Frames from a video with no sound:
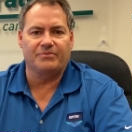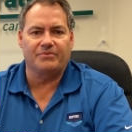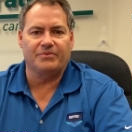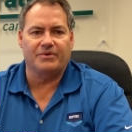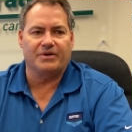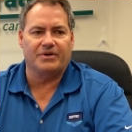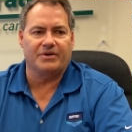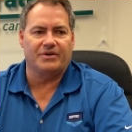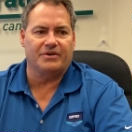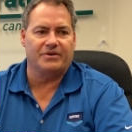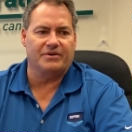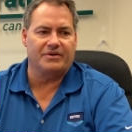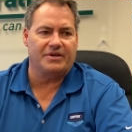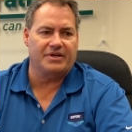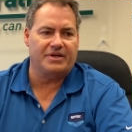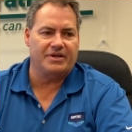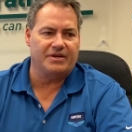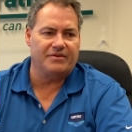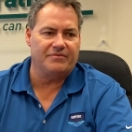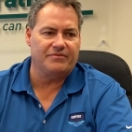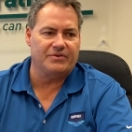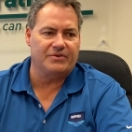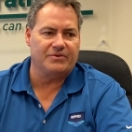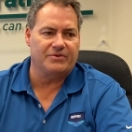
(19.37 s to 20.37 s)
or
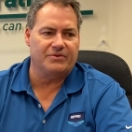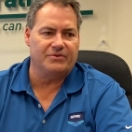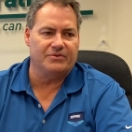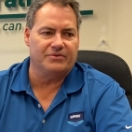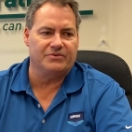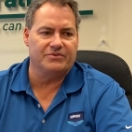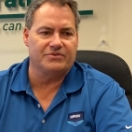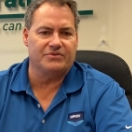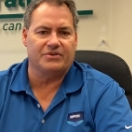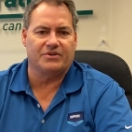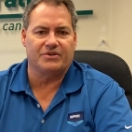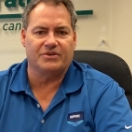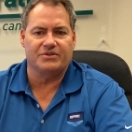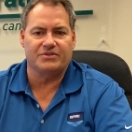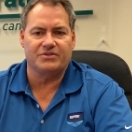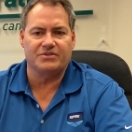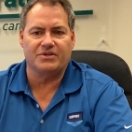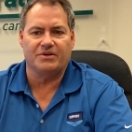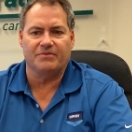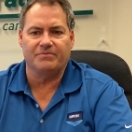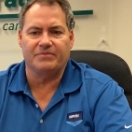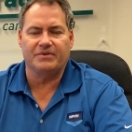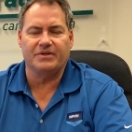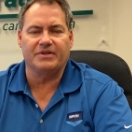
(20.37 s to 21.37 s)
chemicals or
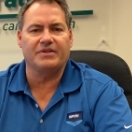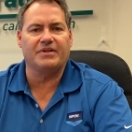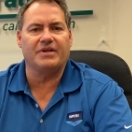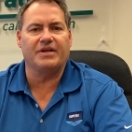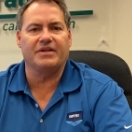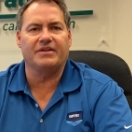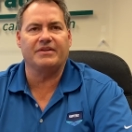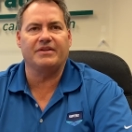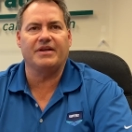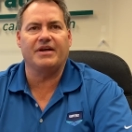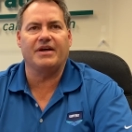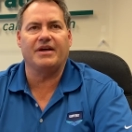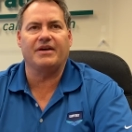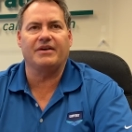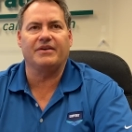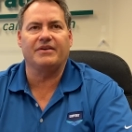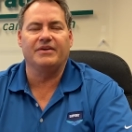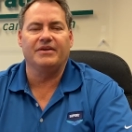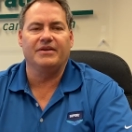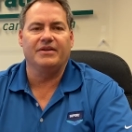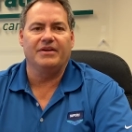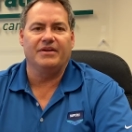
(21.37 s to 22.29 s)
something like that.